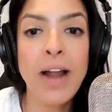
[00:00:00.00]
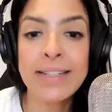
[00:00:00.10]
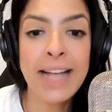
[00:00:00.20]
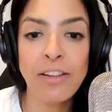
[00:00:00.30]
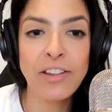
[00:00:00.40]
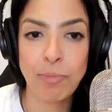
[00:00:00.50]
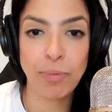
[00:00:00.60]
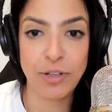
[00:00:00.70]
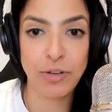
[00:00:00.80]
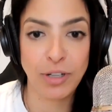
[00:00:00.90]
We're not telling the
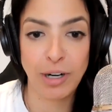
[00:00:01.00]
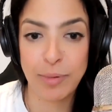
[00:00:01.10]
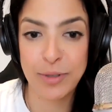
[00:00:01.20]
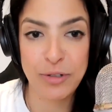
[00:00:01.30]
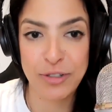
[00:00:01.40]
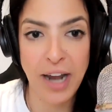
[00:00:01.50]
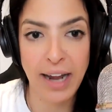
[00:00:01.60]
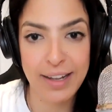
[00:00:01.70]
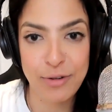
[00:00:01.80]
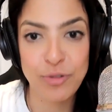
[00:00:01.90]
producer, our producer
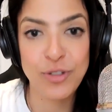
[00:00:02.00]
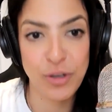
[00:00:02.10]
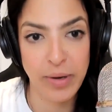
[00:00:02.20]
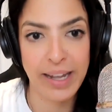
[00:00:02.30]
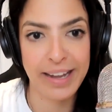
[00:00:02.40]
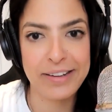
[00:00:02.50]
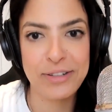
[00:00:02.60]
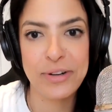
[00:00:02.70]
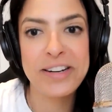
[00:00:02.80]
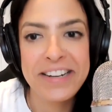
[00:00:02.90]
Jackie, who's doing yeah. it.
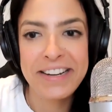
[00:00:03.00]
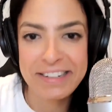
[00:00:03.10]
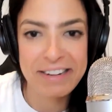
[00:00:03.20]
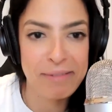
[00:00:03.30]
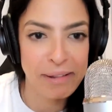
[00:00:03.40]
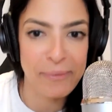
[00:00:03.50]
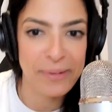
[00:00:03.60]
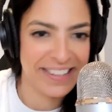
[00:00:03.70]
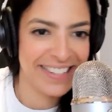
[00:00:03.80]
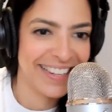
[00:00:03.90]
Yeah, sure. He's going to be like,
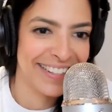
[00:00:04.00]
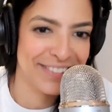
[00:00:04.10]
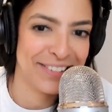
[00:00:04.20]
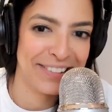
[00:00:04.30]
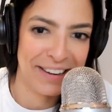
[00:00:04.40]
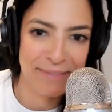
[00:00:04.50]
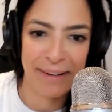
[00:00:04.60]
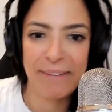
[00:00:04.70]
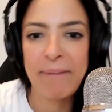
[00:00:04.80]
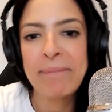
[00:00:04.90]
just telling you cats.
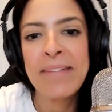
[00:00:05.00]
About?